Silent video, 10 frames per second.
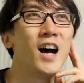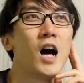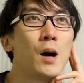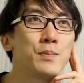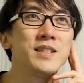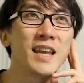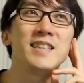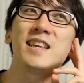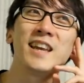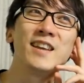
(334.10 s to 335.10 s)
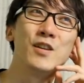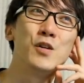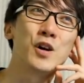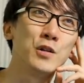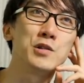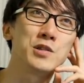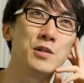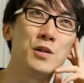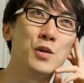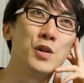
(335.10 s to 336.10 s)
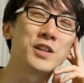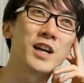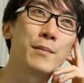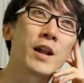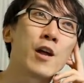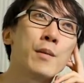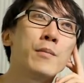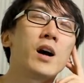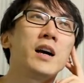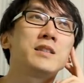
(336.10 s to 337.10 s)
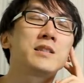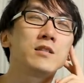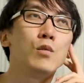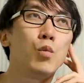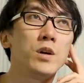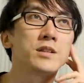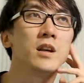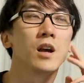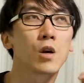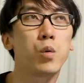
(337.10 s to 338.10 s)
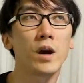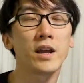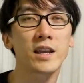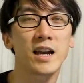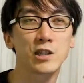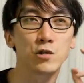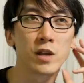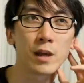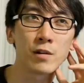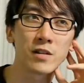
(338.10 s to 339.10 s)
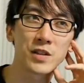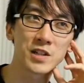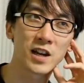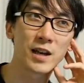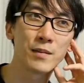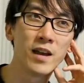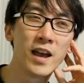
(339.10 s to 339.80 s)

updating your console all the time. And I remember I still was quite a casual gamer at the time.